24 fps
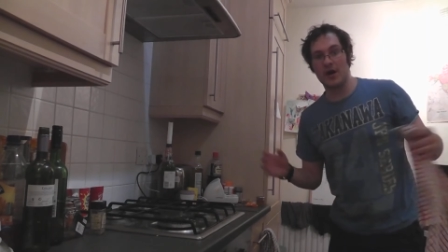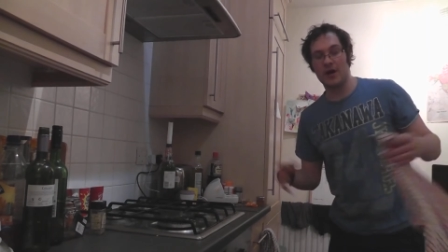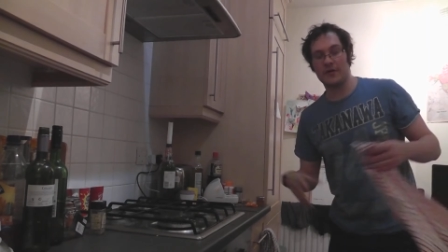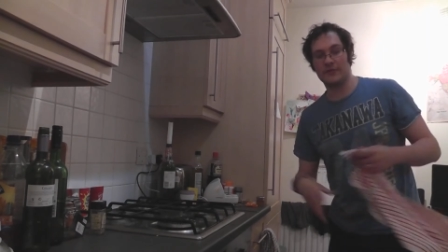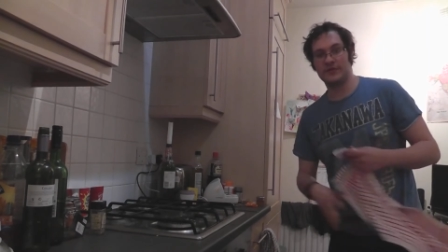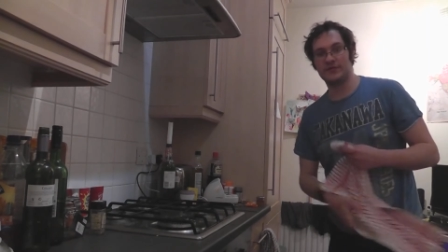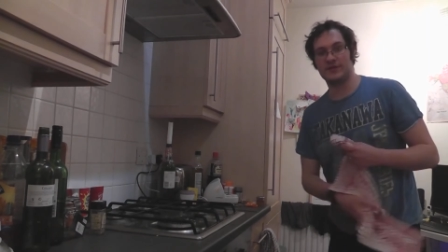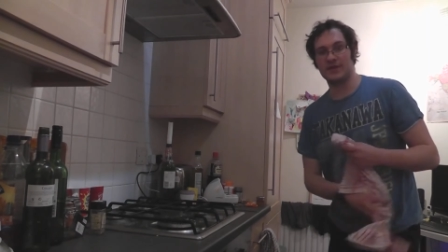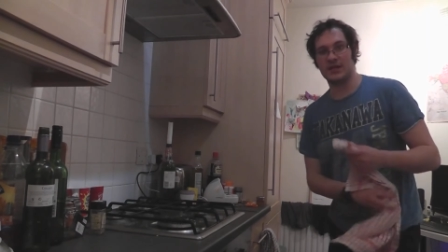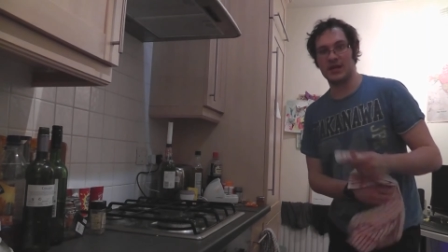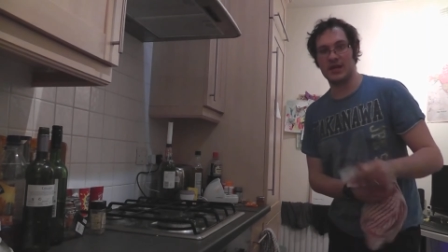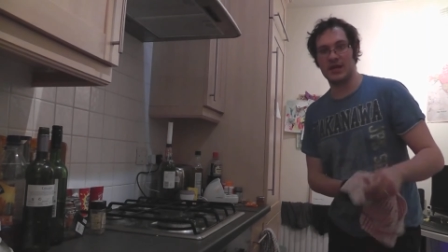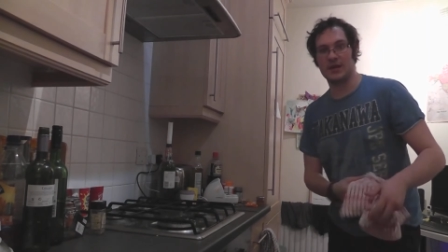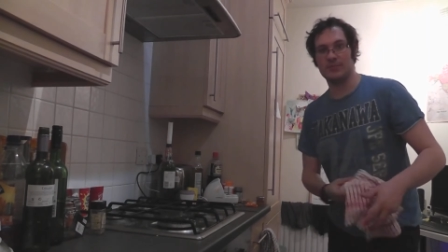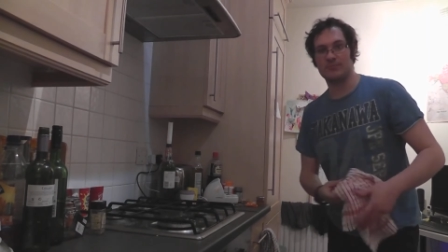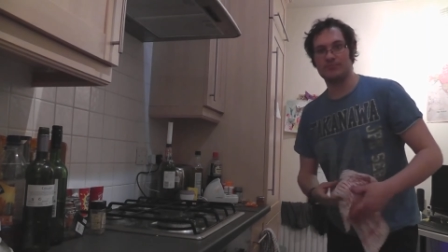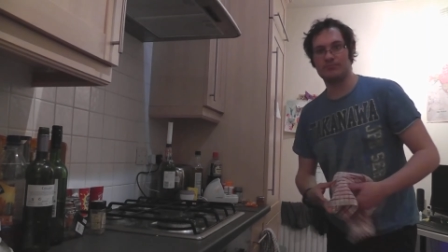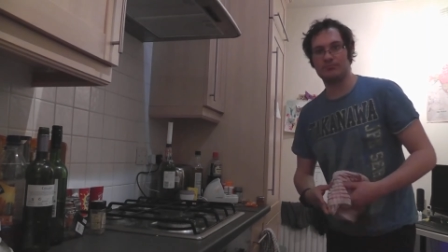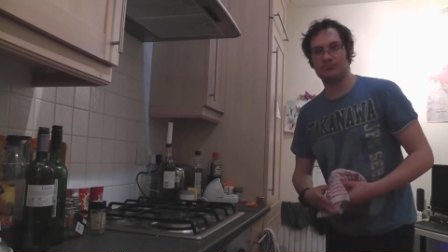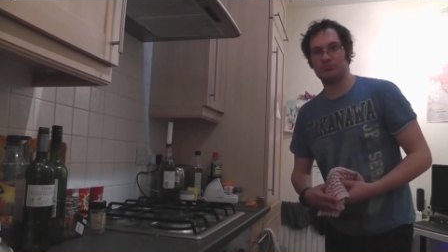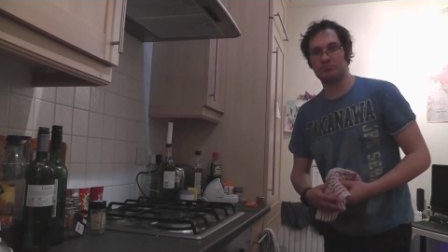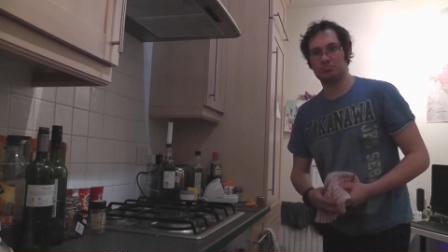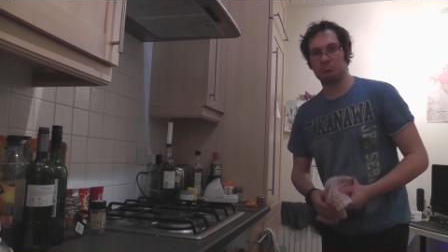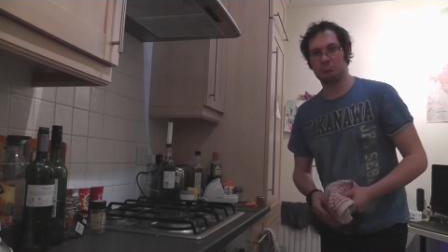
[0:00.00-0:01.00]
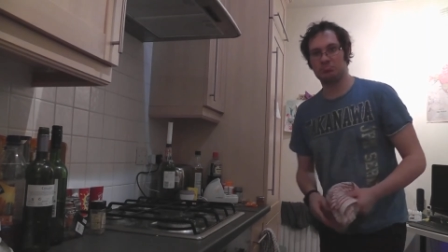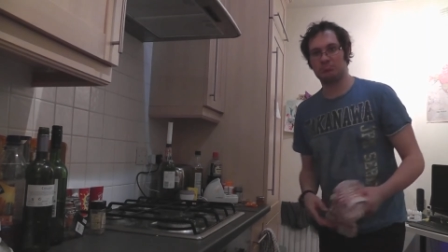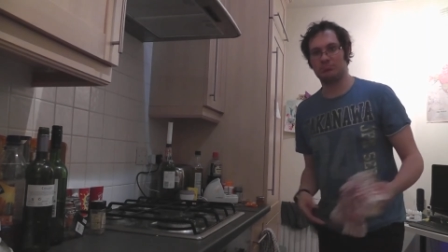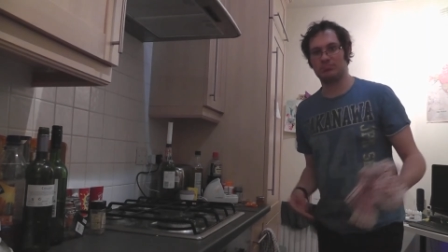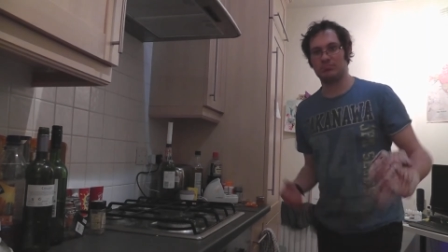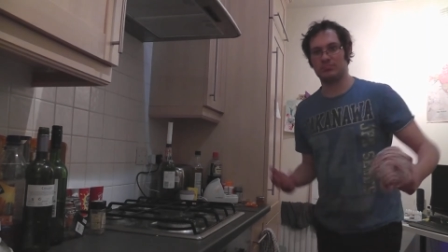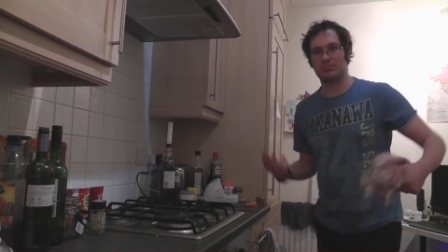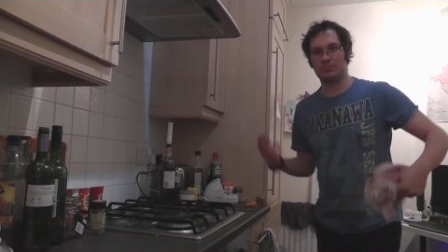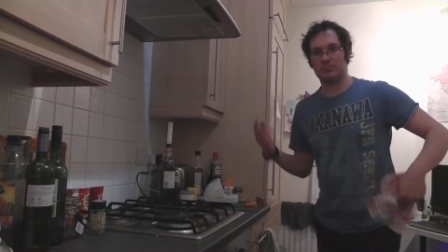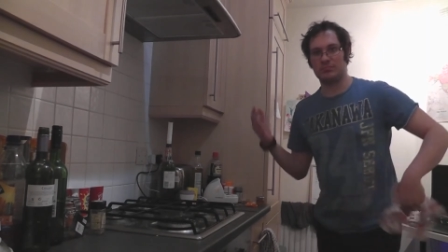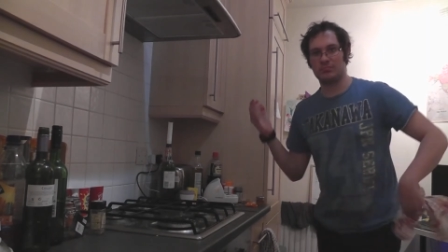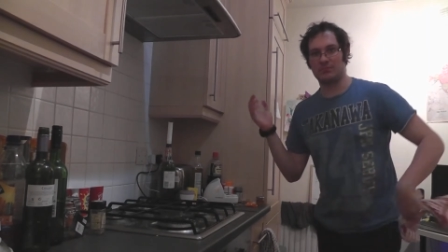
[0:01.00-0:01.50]
after
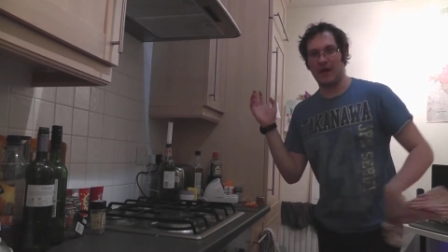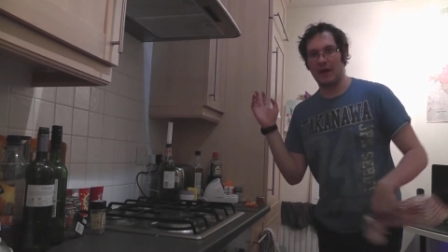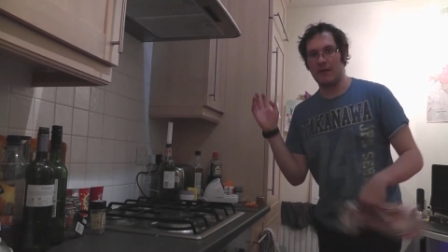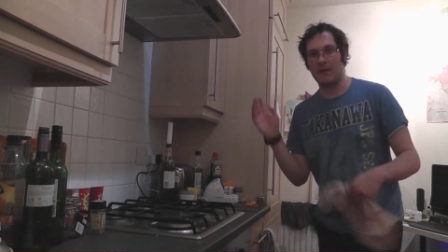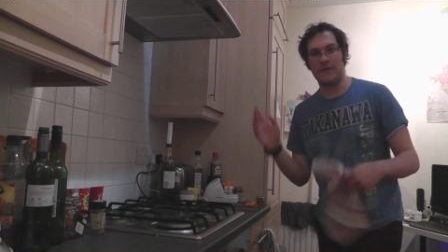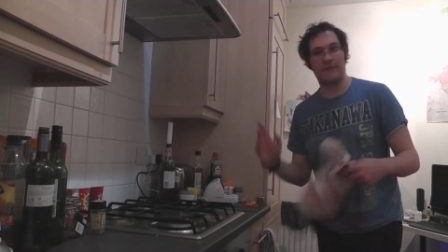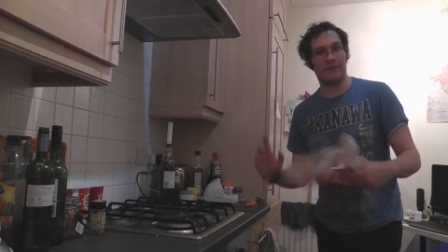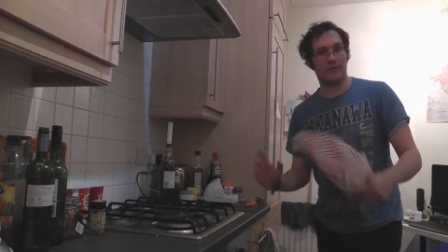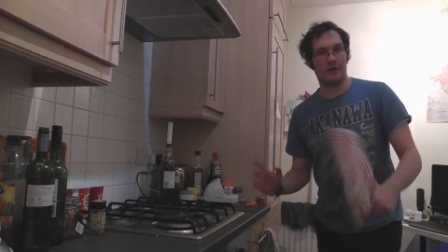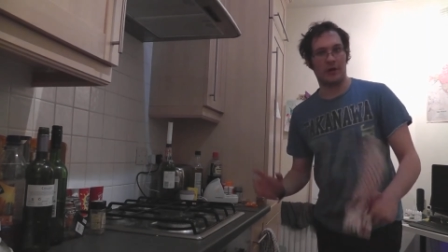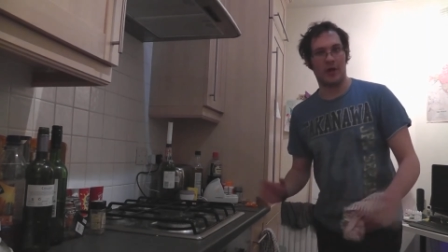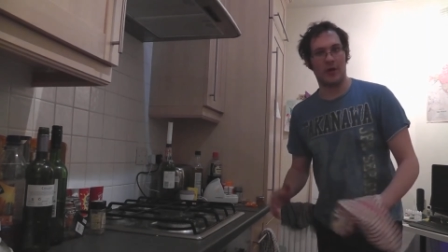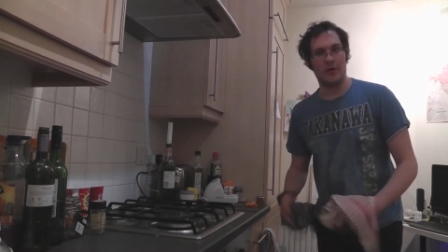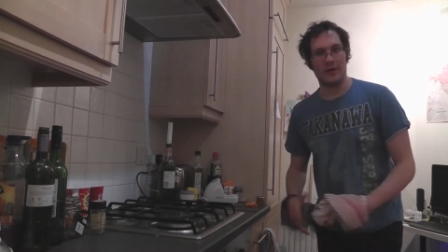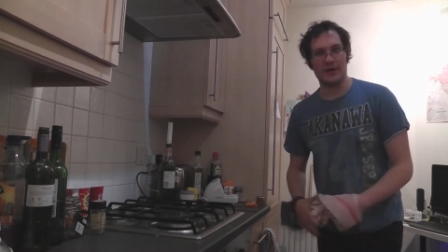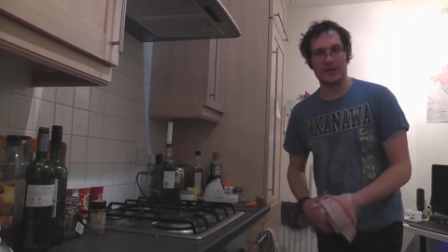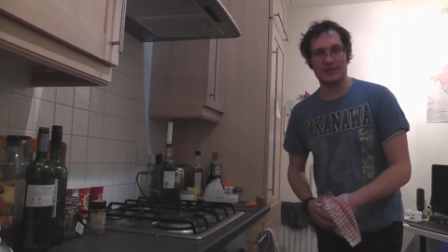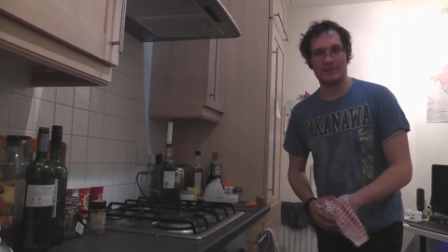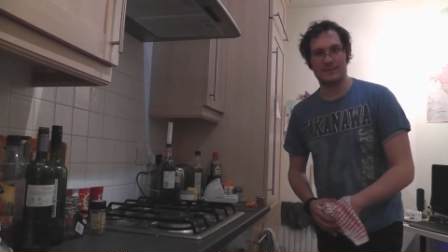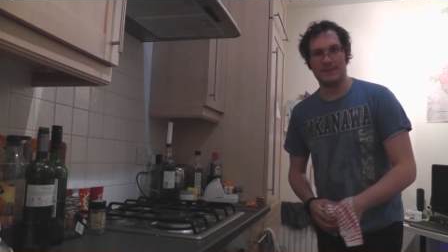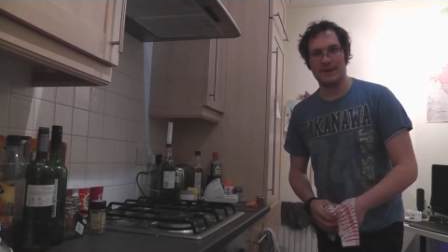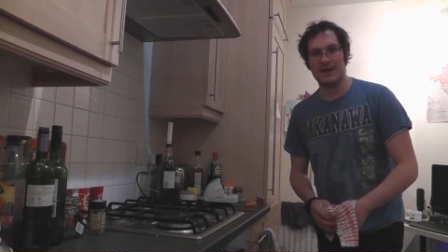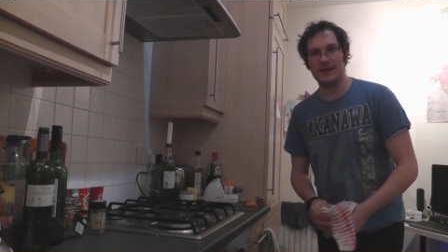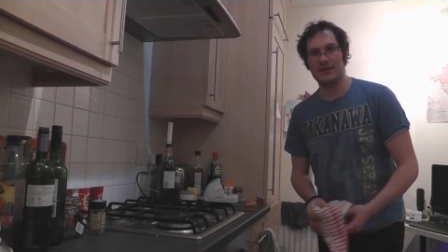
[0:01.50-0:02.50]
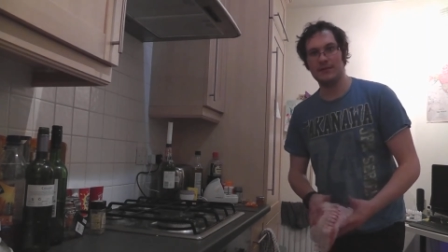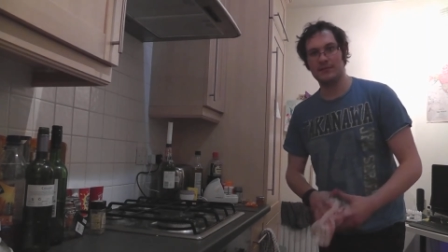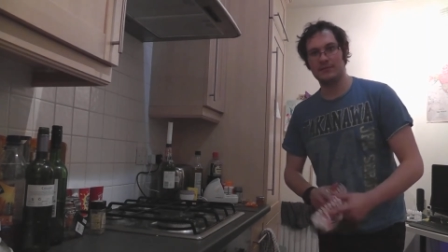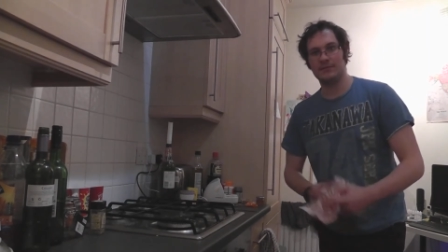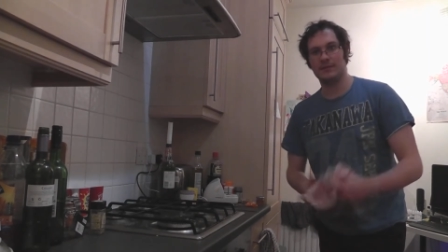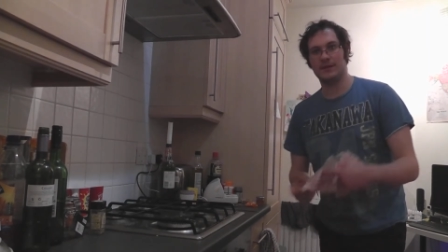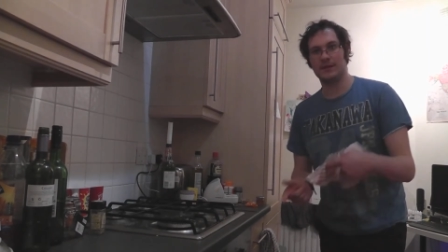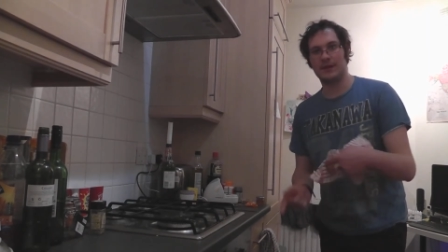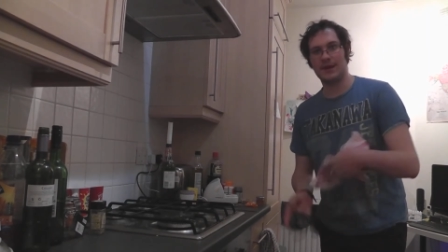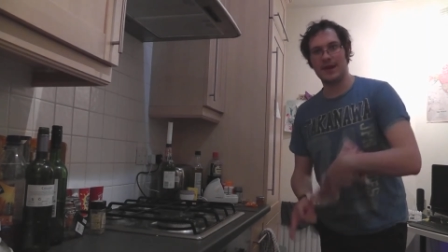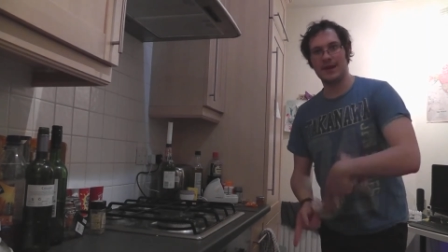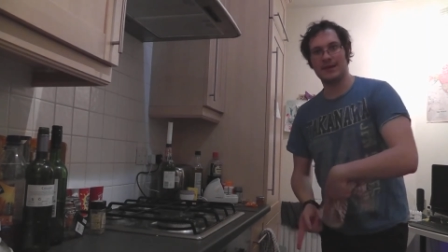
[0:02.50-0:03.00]
however long it's been,
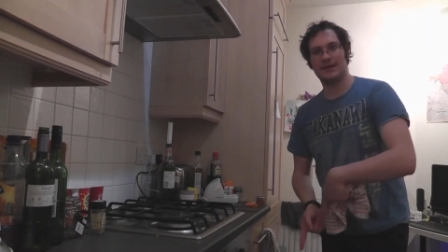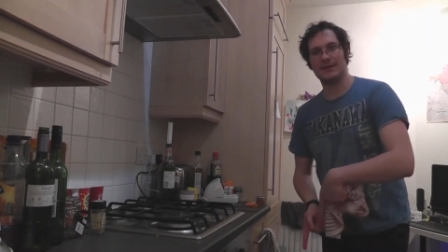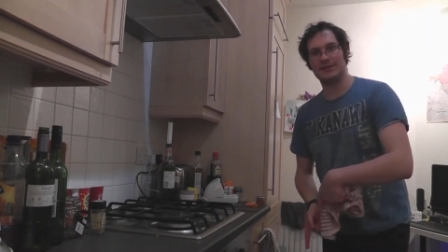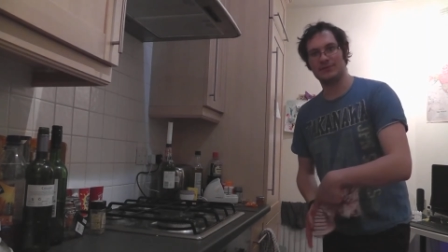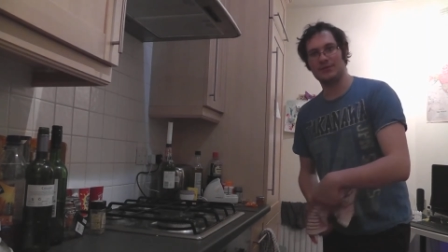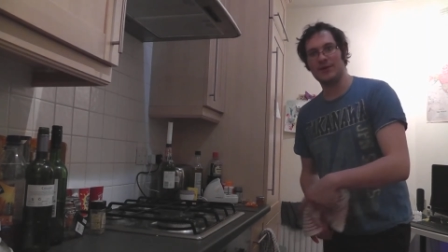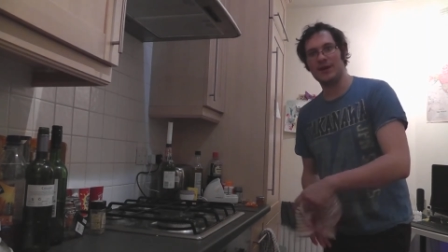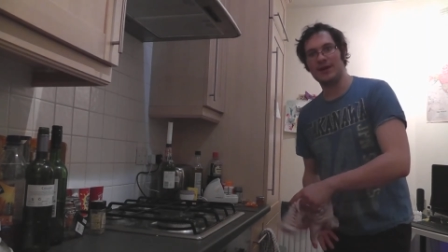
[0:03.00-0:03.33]
the cake is